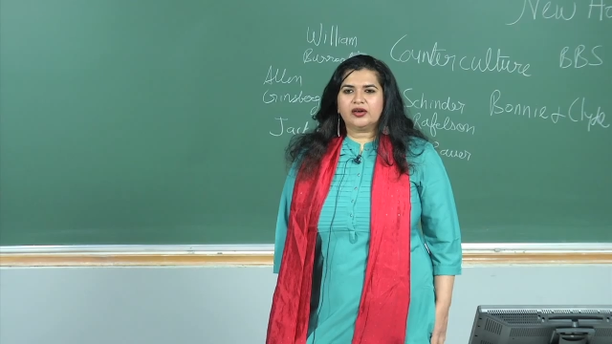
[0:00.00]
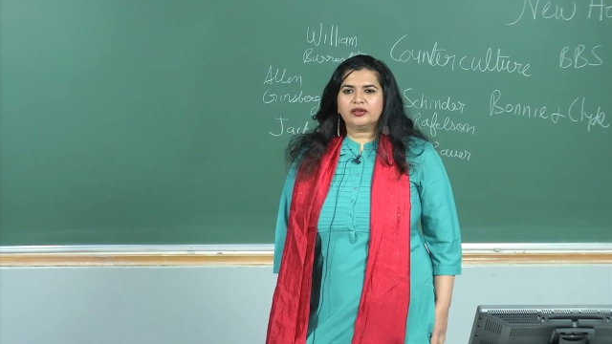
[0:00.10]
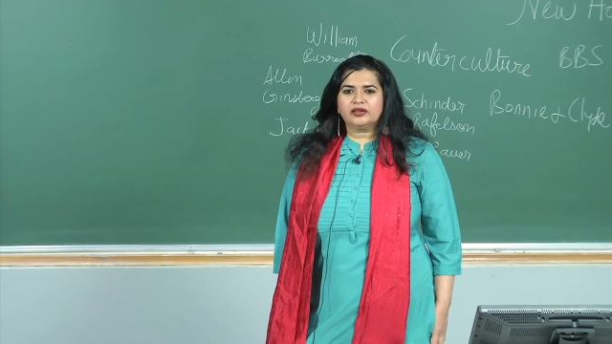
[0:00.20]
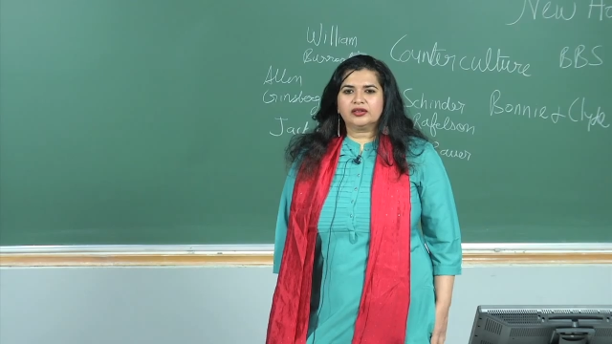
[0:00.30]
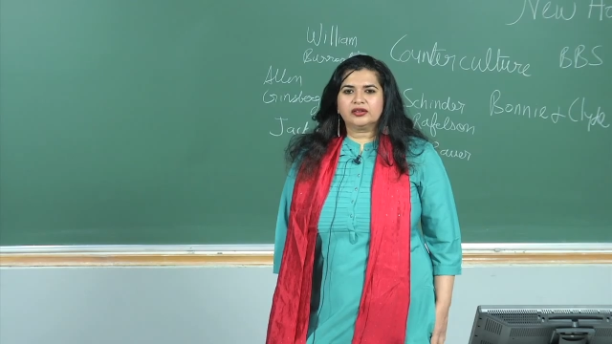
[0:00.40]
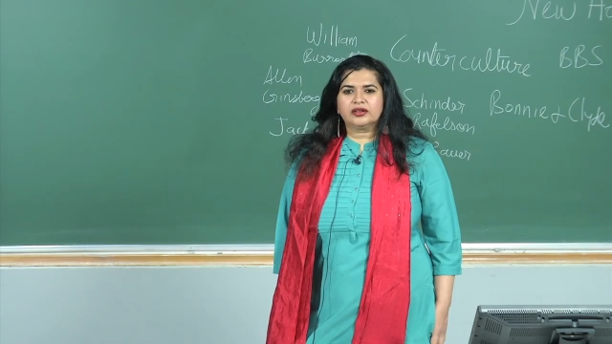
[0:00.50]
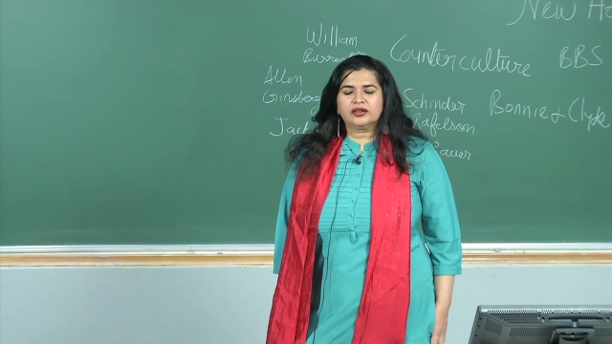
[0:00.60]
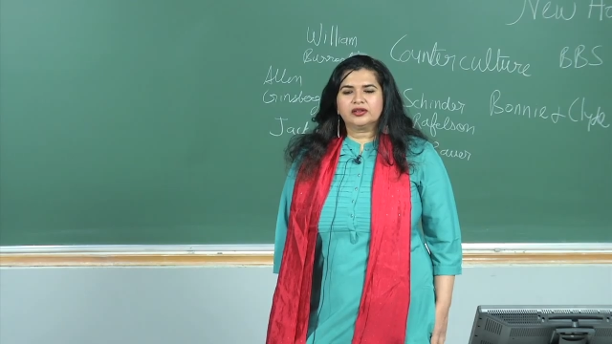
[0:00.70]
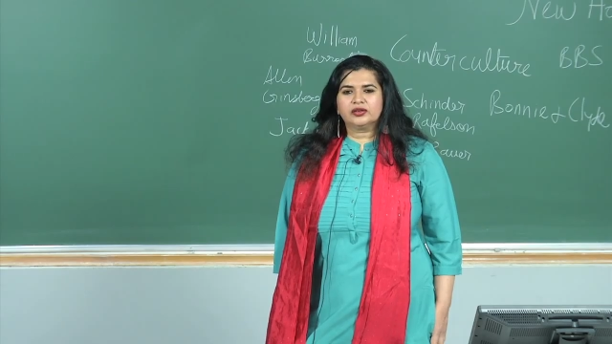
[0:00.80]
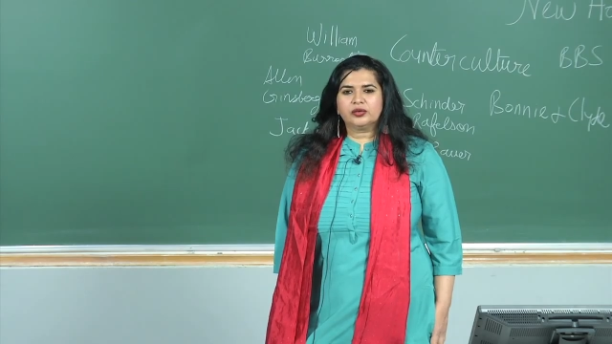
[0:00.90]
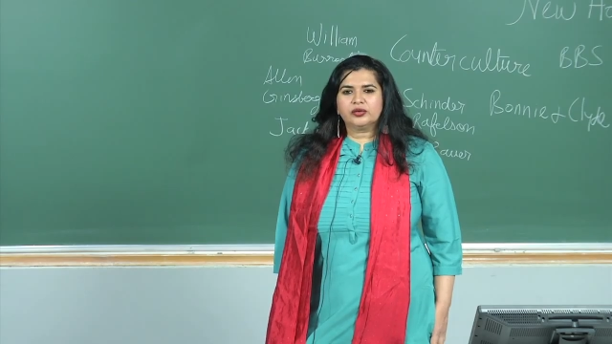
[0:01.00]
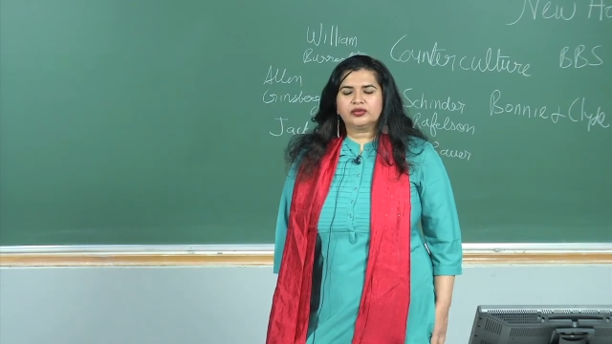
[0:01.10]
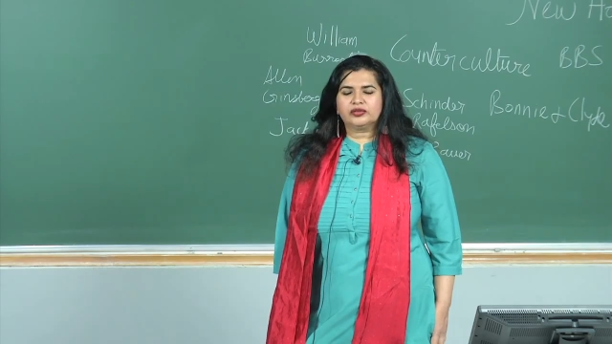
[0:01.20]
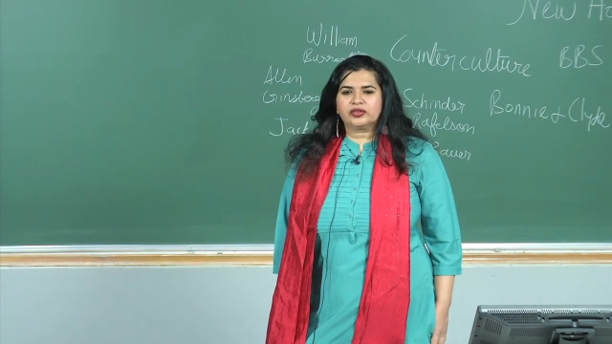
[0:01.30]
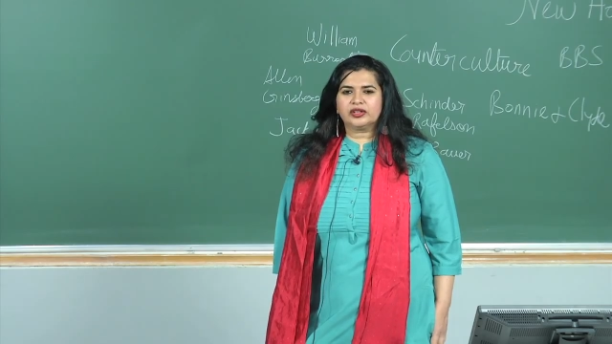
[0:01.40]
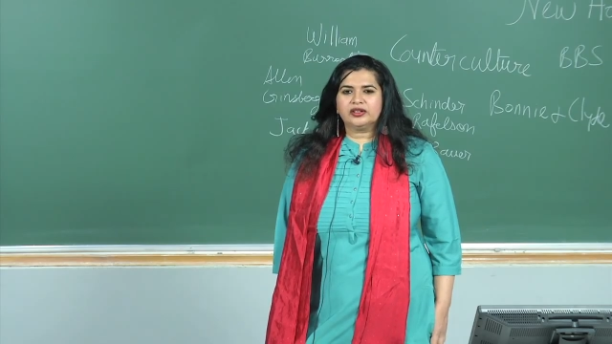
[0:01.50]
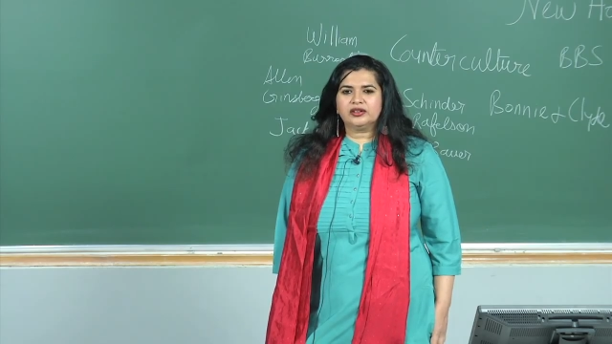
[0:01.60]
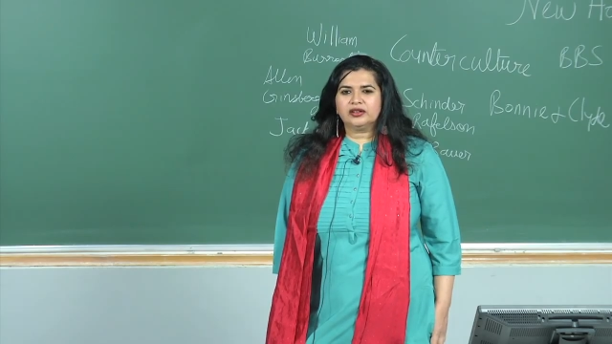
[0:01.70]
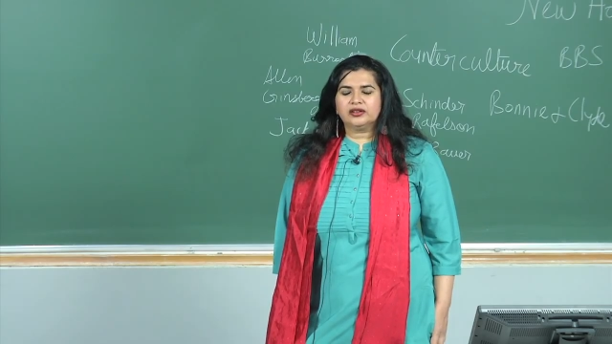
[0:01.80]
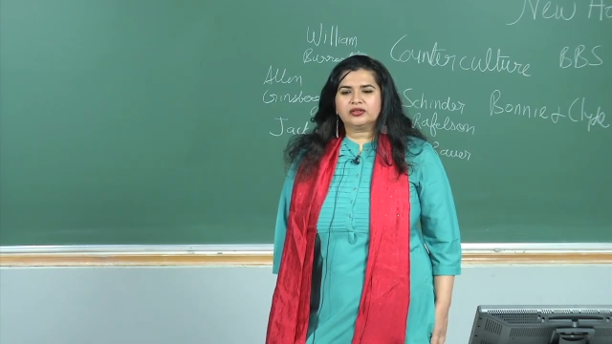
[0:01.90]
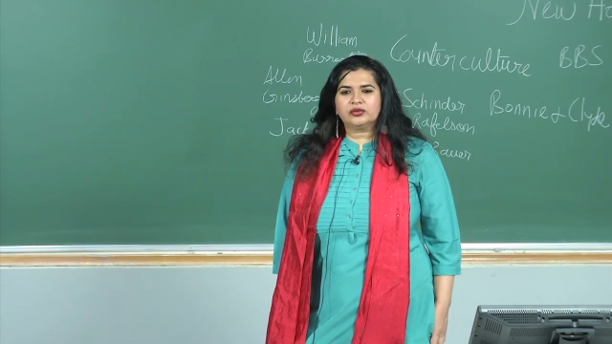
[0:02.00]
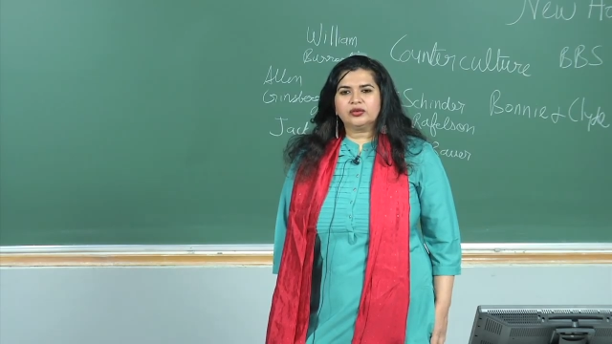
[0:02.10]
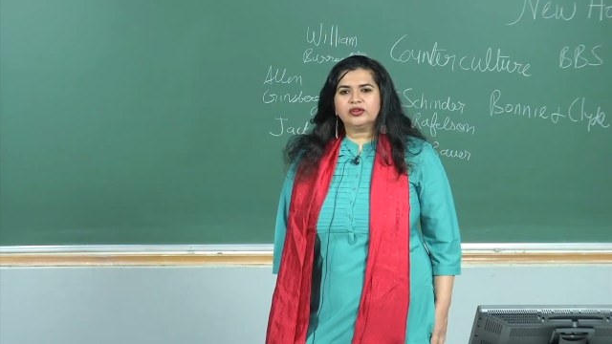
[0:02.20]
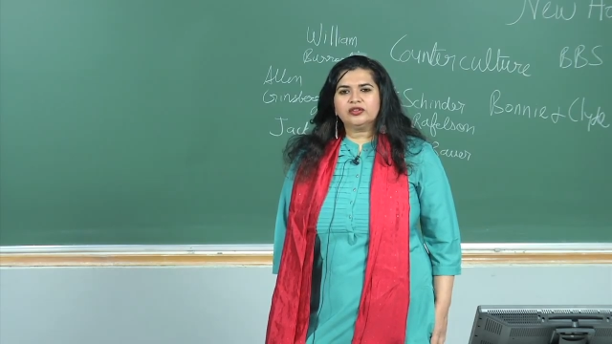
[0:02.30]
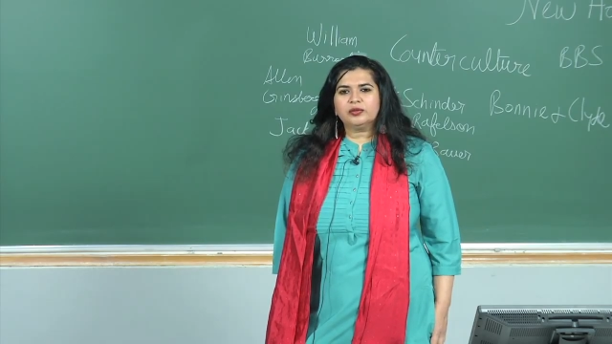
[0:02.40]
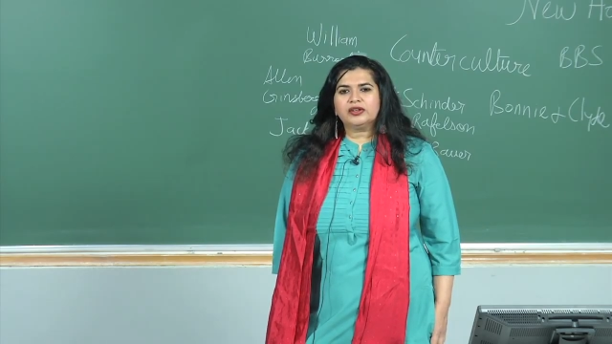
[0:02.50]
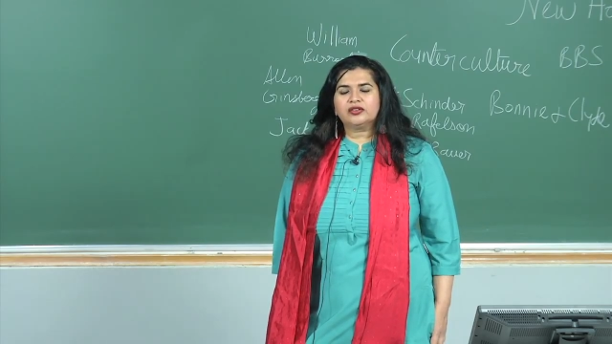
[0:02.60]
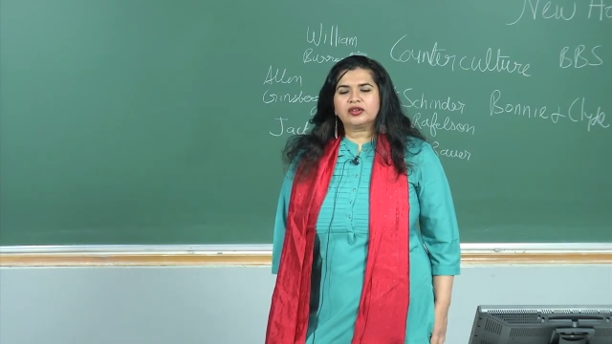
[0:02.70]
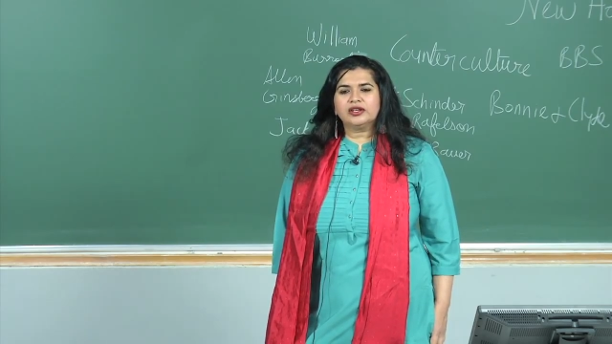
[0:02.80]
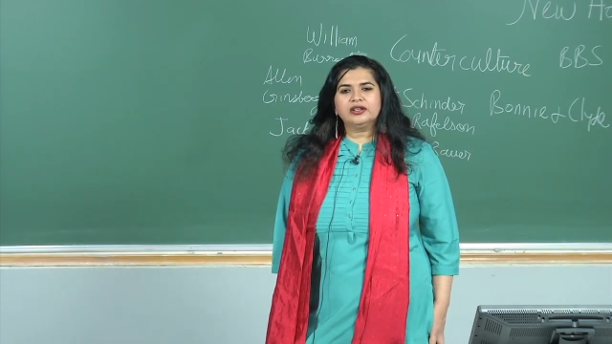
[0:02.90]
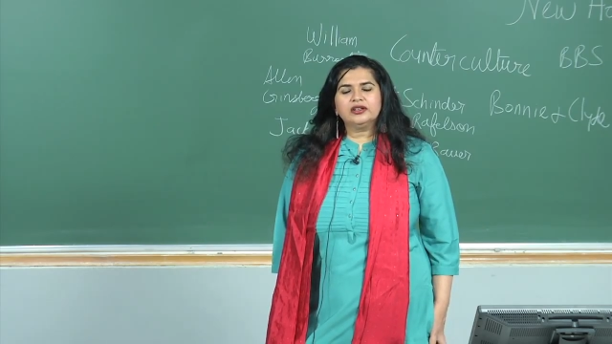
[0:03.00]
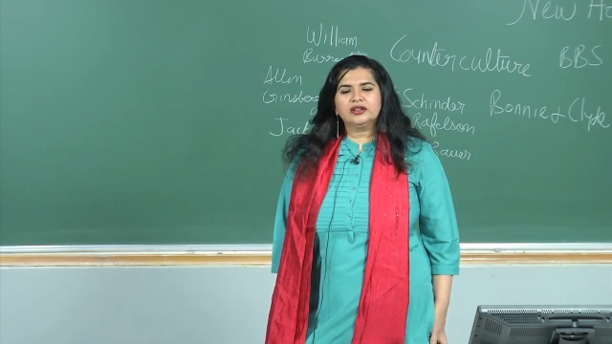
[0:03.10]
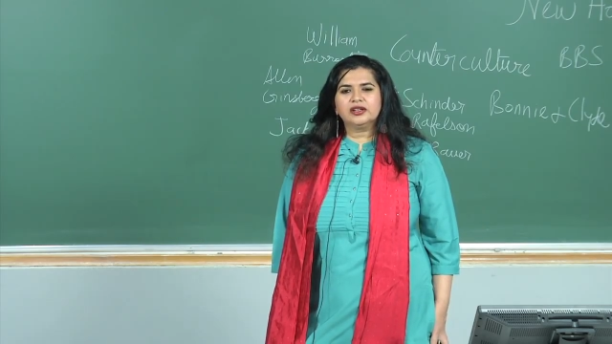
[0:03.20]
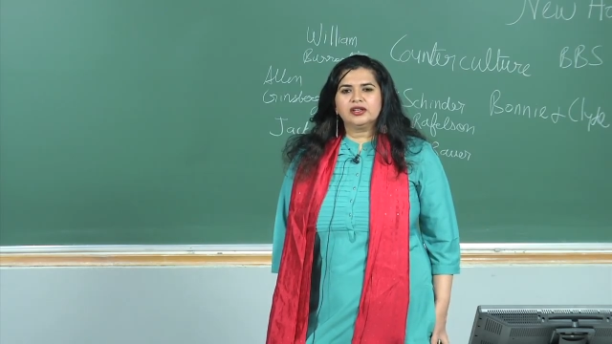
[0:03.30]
not those trained in studios, but trained